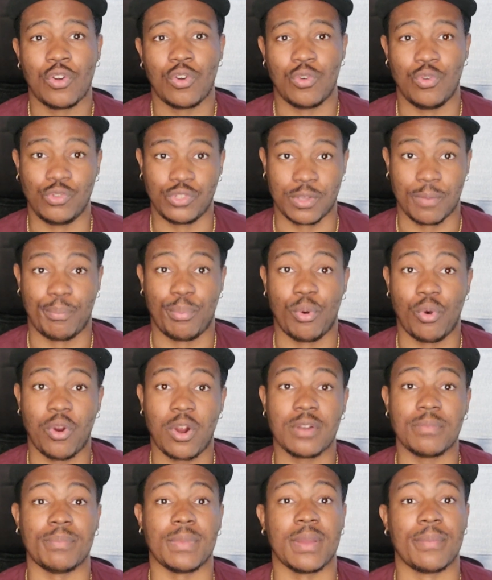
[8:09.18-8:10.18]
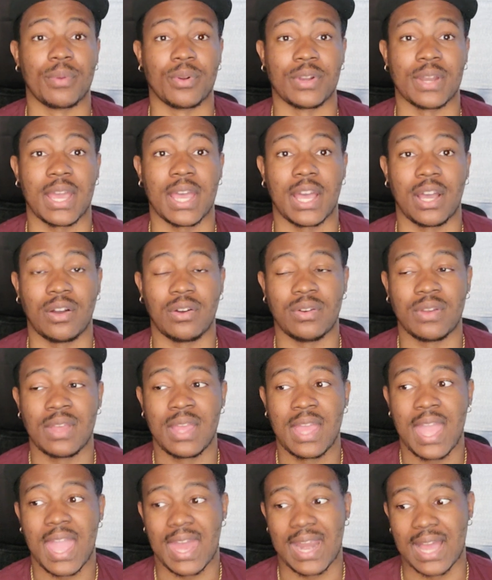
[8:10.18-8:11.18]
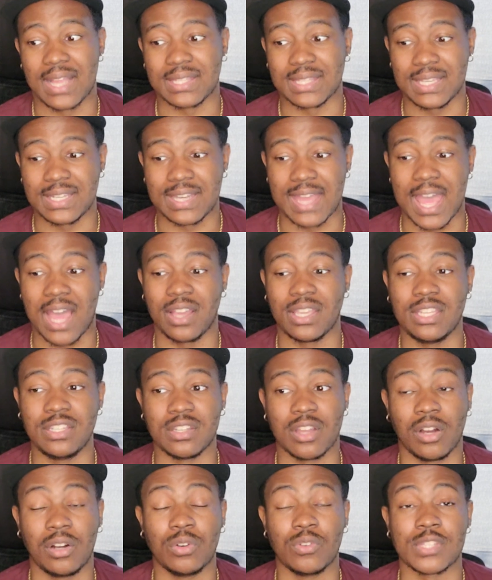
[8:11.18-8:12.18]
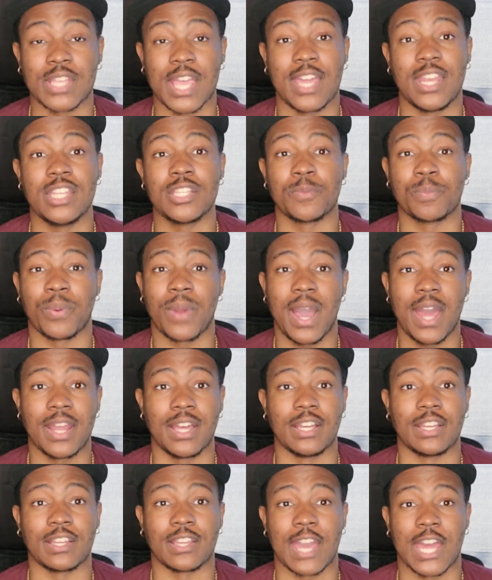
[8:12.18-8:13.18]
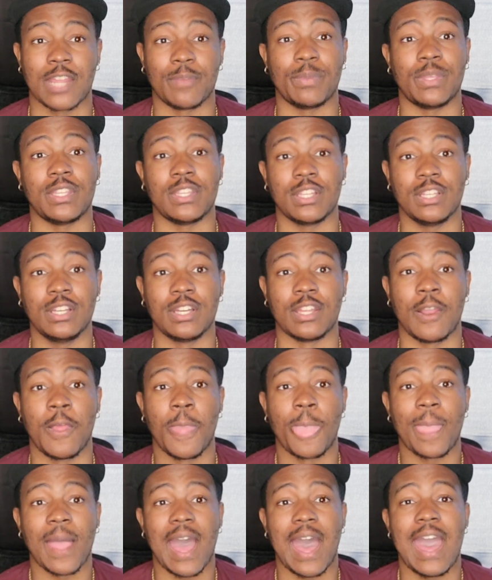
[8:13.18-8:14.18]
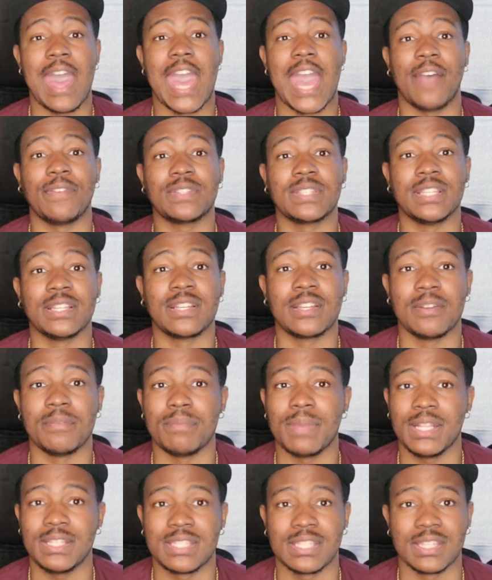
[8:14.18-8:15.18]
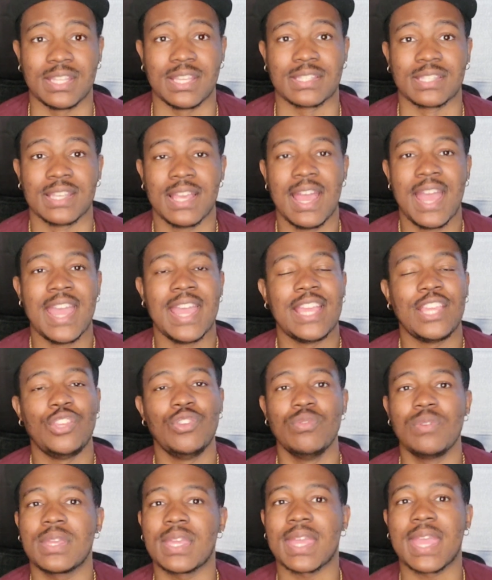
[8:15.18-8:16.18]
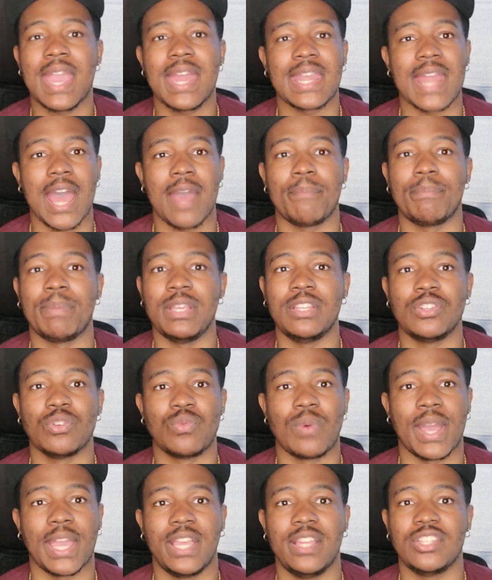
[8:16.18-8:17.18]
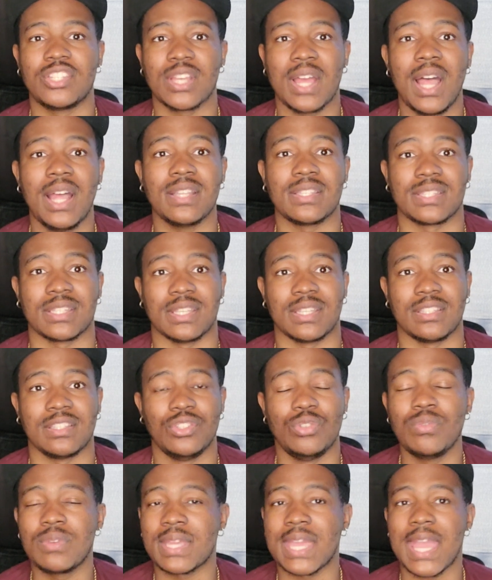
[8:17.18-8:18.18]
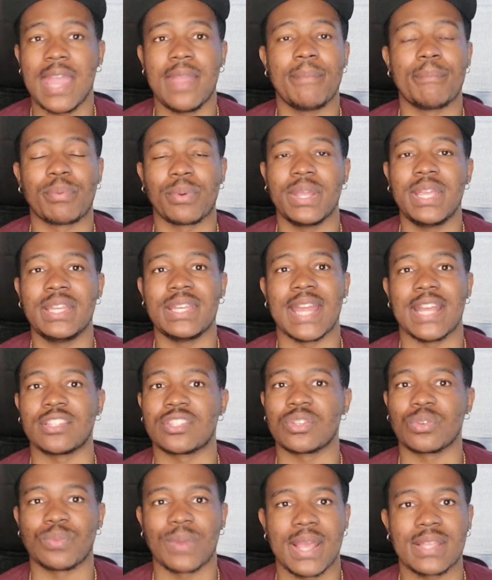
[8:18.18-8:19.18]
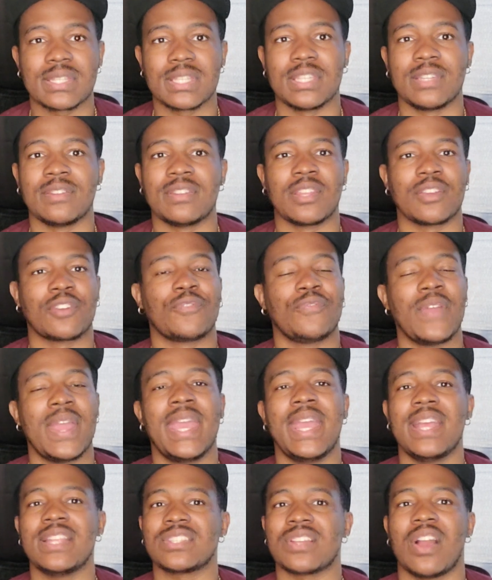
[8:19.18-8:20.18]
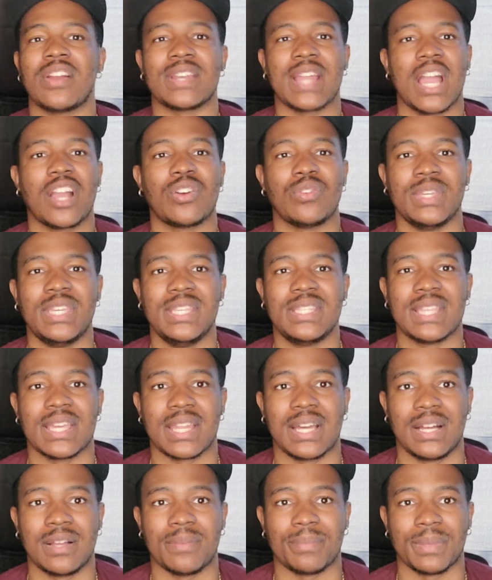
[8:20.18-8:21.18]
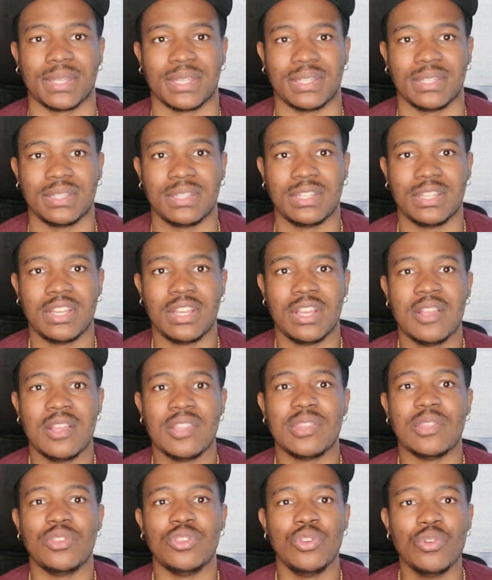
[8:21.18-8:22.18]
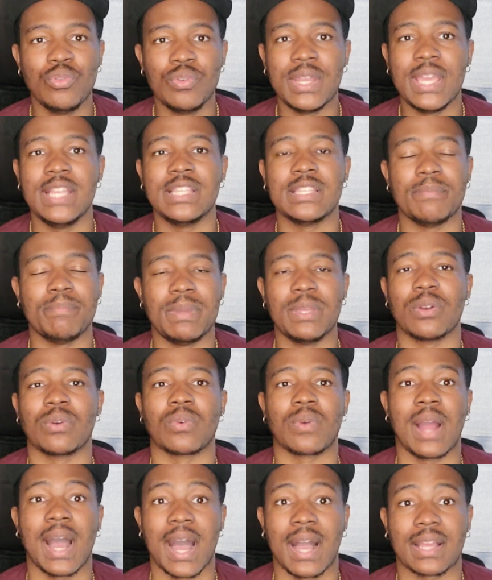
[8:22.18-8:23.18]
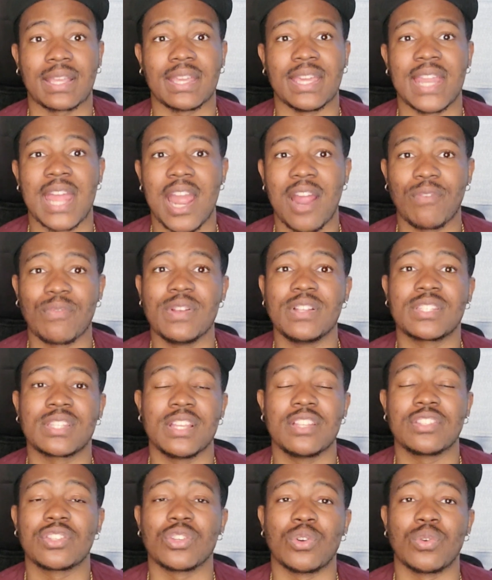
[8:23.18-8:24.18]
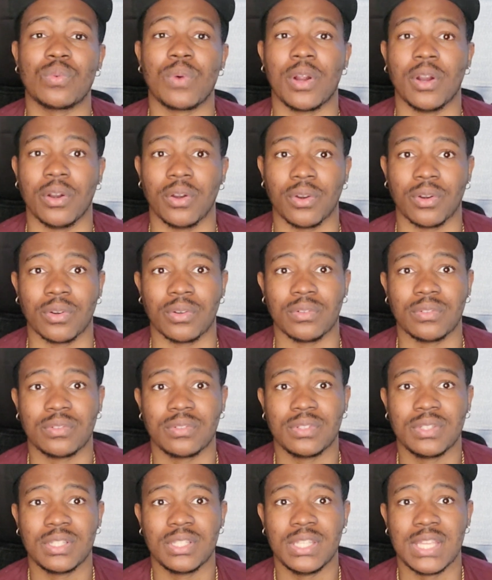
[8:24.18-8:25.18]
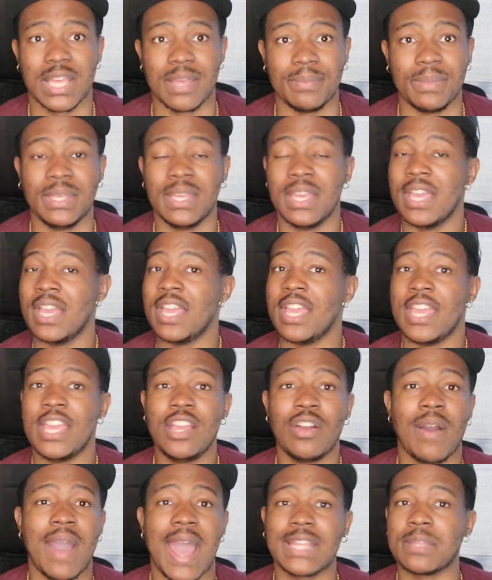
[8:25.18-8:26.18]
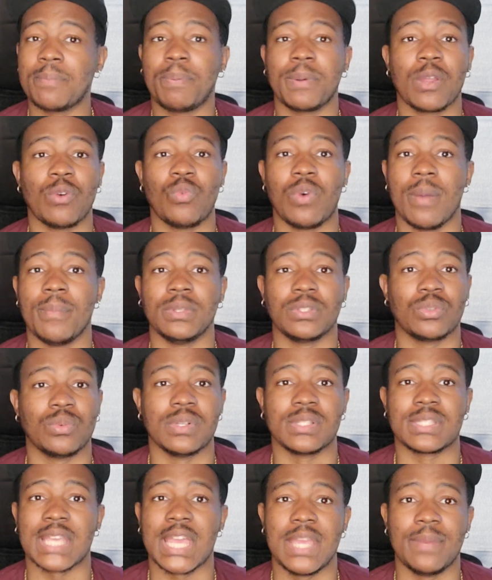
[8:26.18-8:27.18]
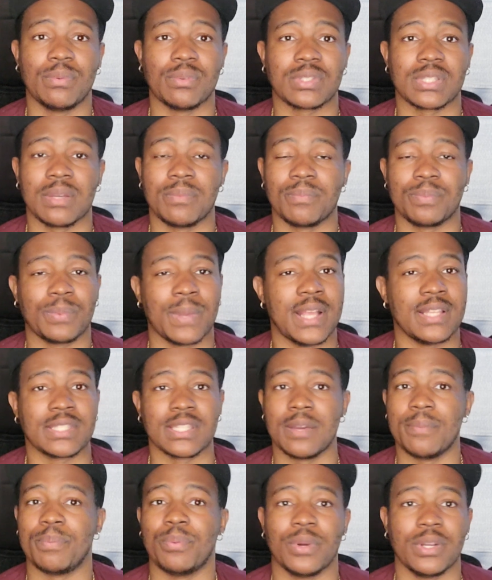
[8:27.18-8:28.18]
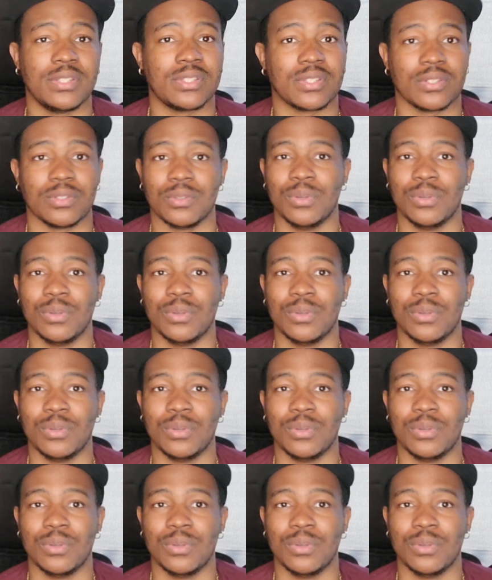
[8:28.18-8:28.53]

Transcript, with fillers: who's a board member now. And I think now he knows, hey, this product got to be good. I have to commit to this. You cannot be Dwayne Johnson. You can't bring that to wrestling. The fans are not going to eat that up, man. You need to be The Rock in every sense of the word. You hear me? He gonna have to put a woman through a table some at some point soon.